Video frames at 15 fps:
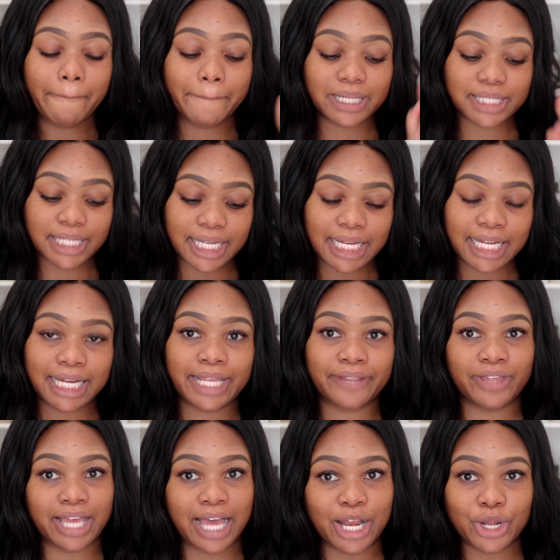particularly
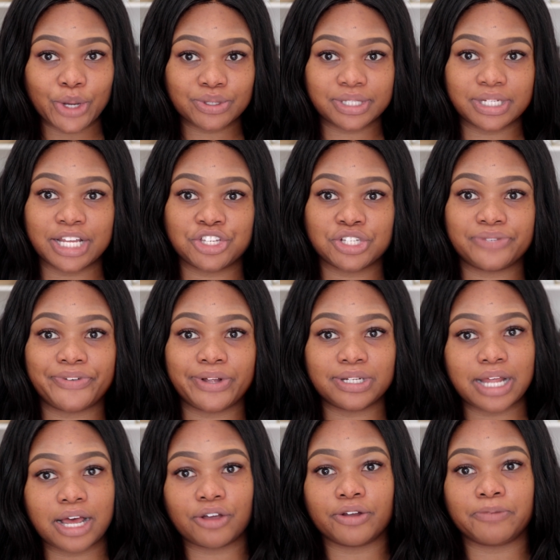the yellows, and I just felt
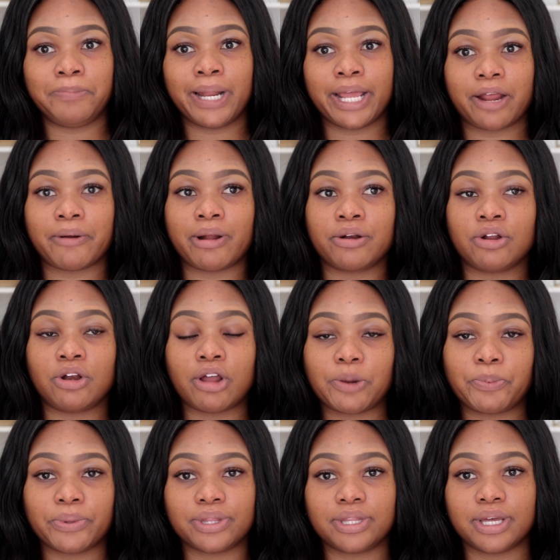I could play around a
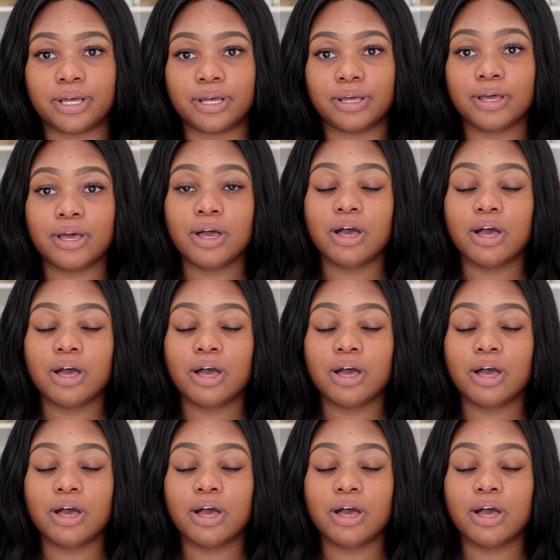lot with the